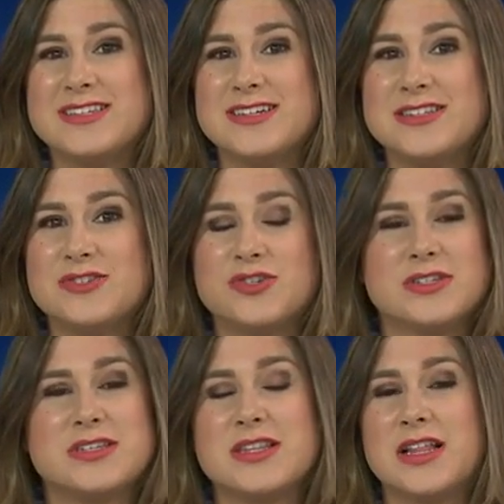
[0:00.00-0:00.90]
incidents
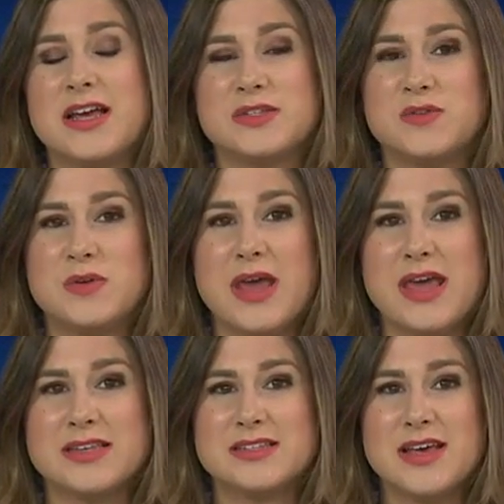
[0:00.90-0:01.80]
just in the last few
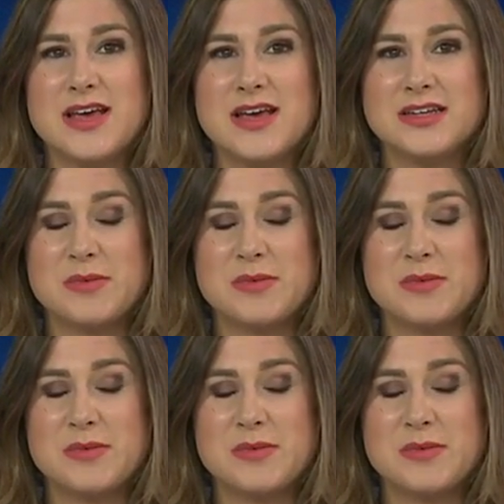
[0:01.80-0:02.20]
days.